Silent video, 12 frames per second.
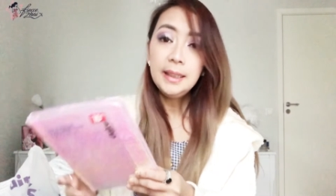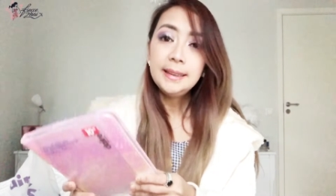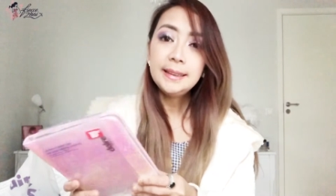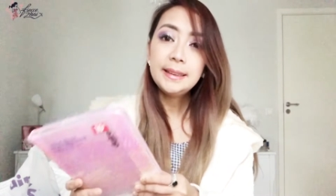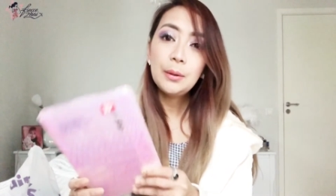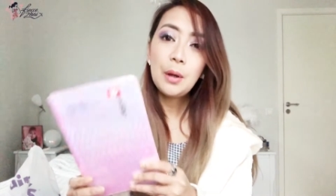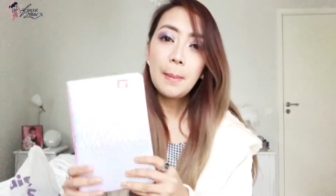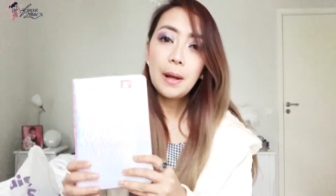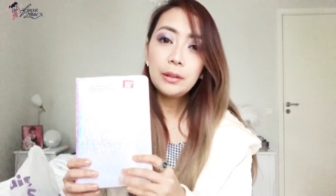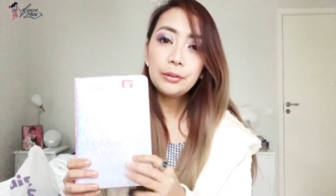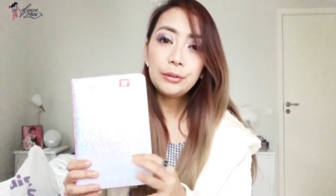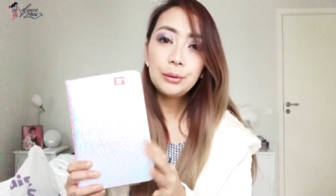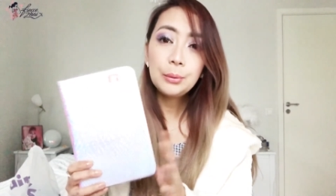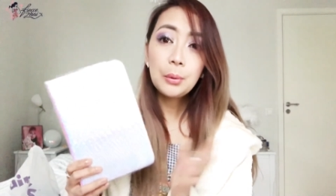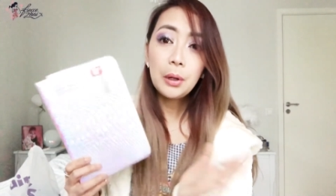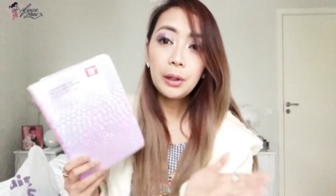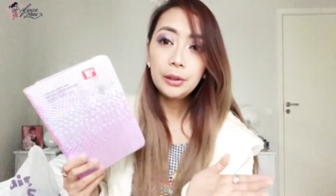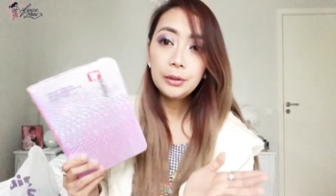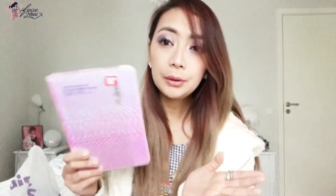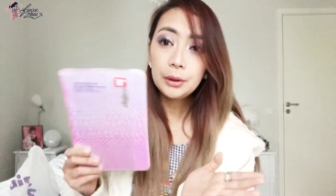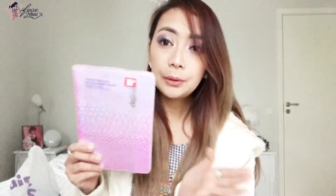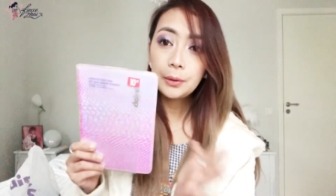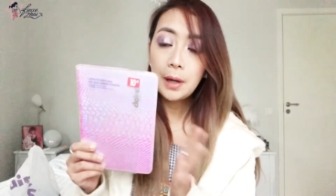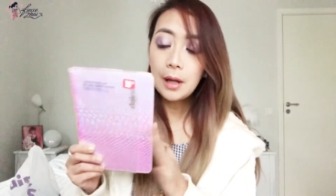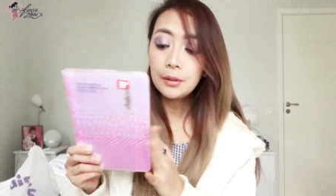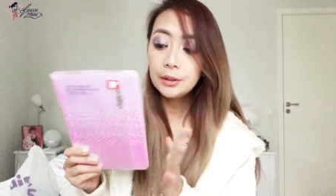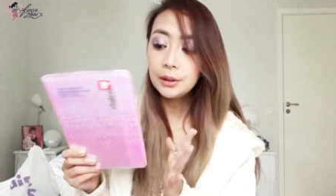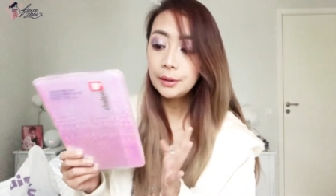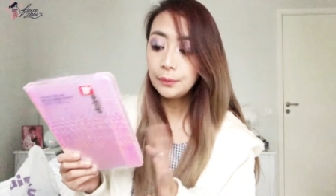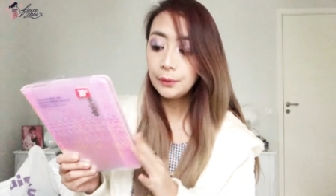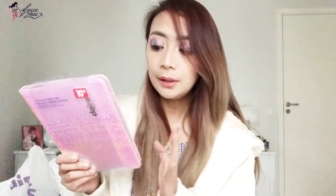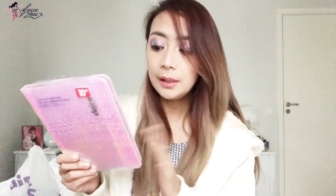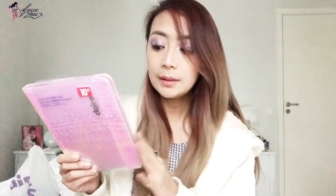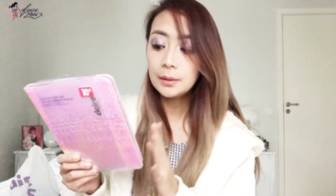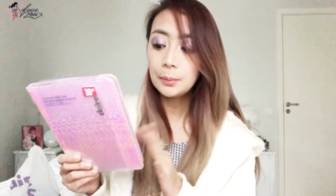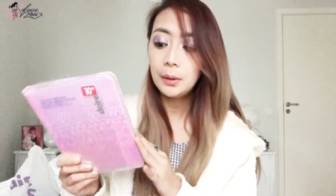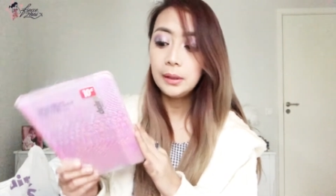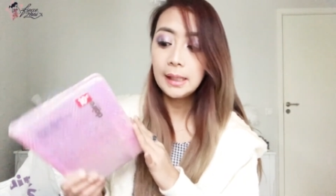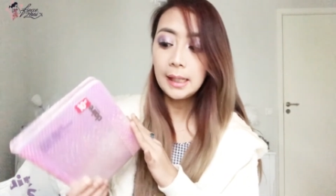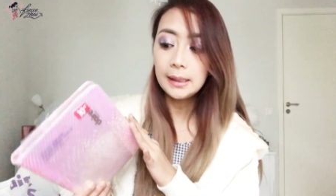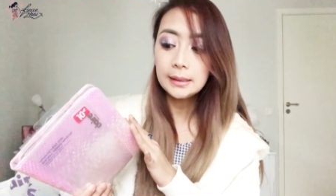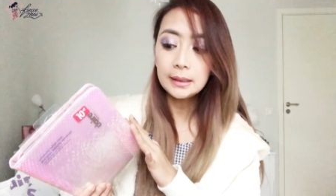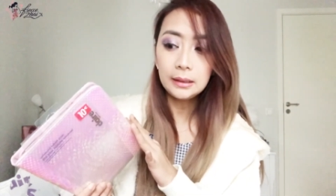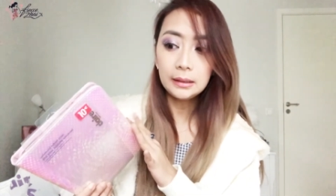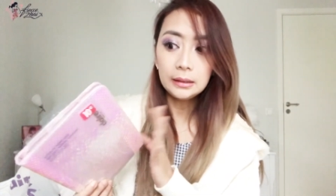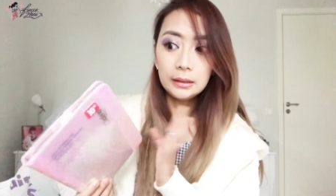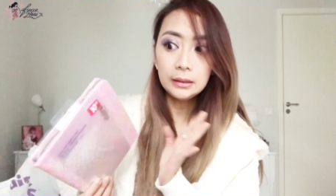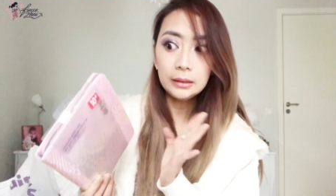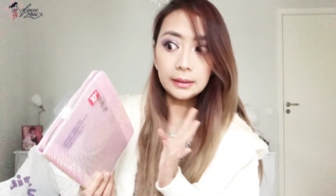so about 200 crowns for this one that is a little